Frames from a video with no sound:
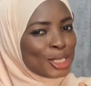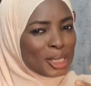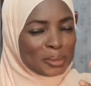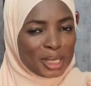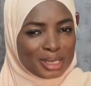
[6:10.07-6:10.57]

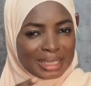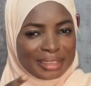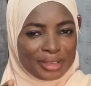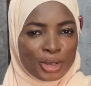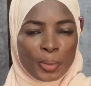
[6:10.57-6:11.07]
So I'm just
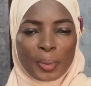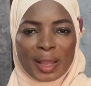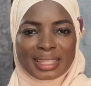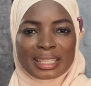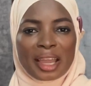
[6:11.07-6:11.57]
giving you
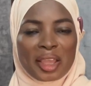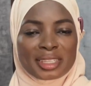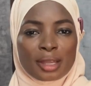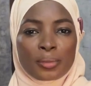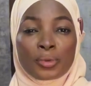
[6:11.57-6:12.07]
practical
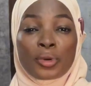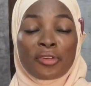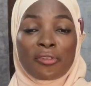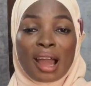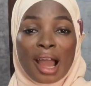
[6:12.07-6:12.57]
example
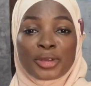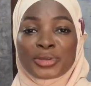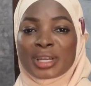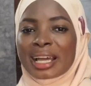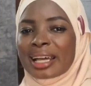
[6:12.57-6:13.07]
of how
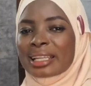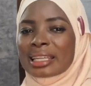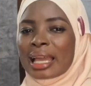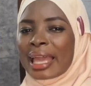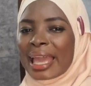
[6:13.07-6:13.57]
you can